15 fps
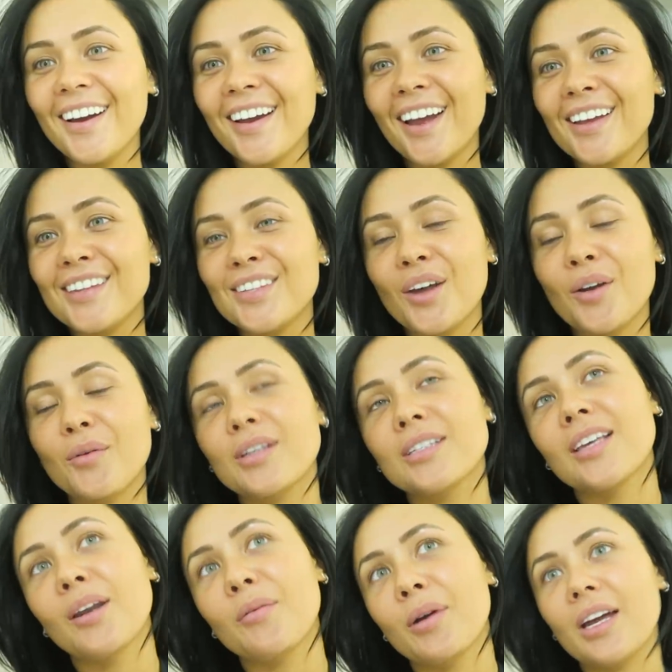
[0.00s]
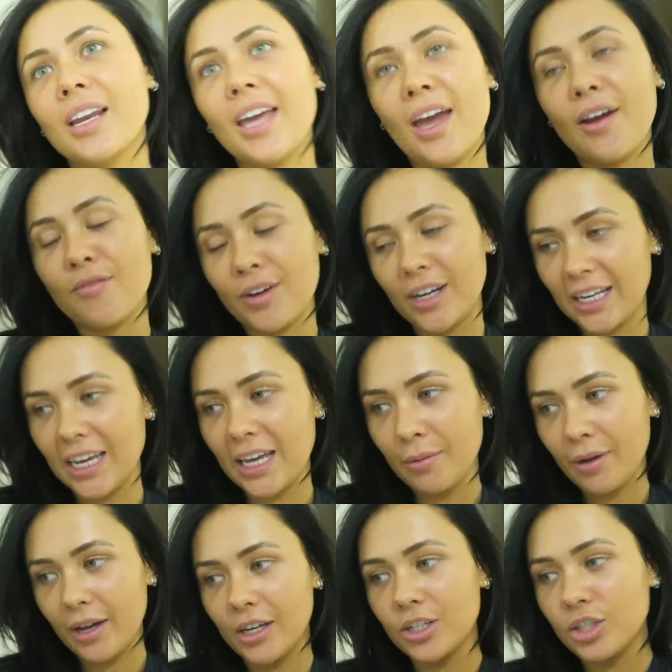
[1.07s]
Okay, so we decided we're gonna get ready,
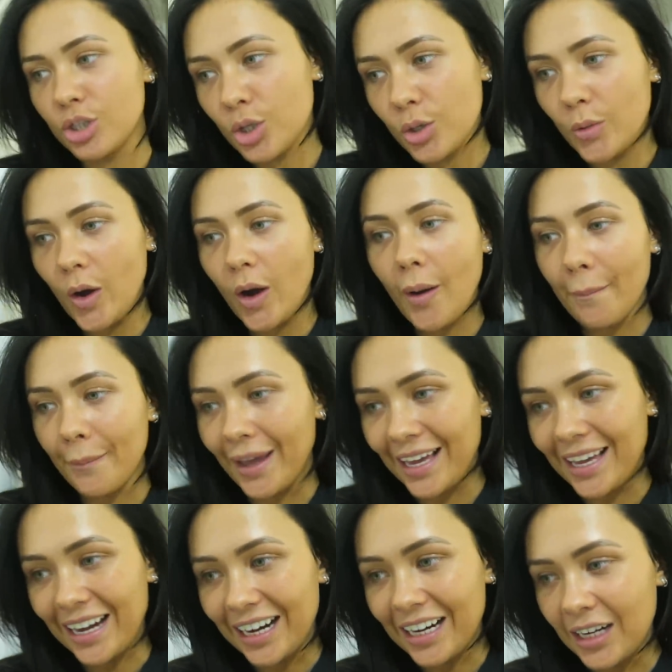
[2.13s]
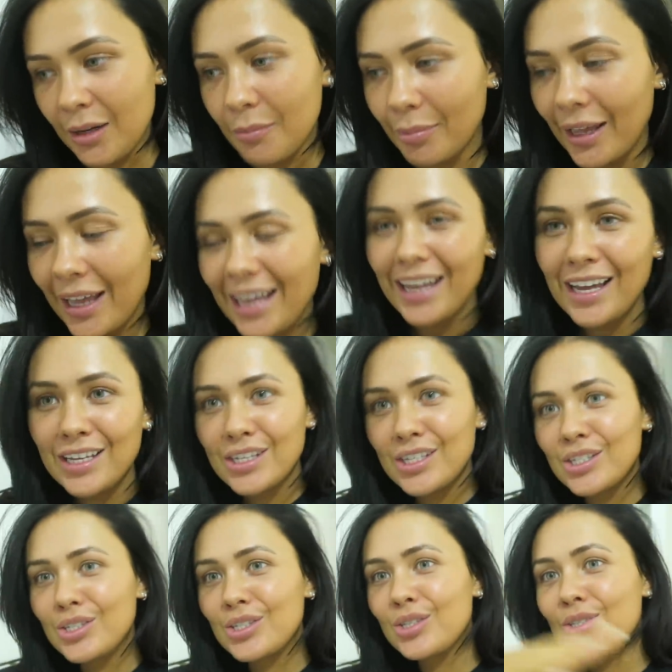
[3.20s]
we're gonna do our makeup,
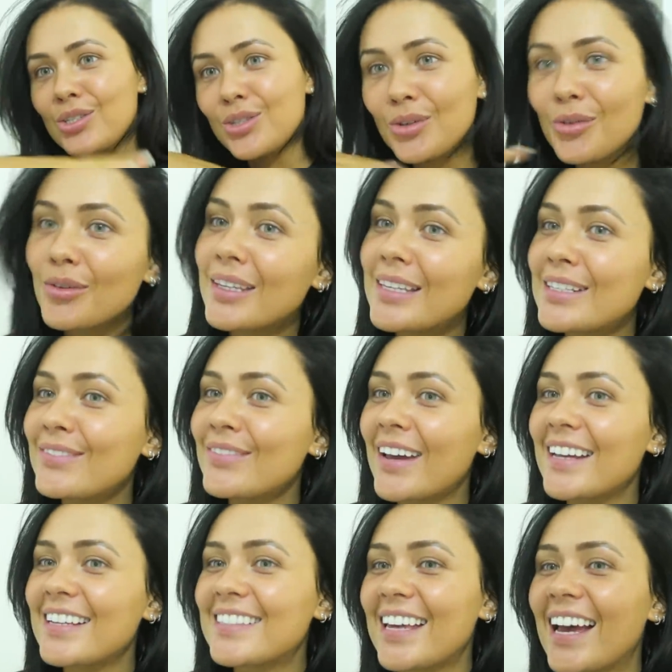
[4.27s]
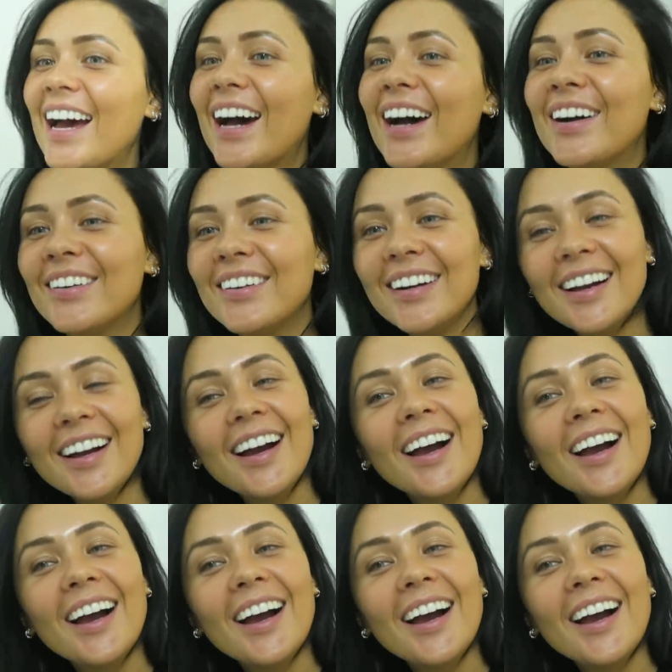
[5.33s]
sort this face out,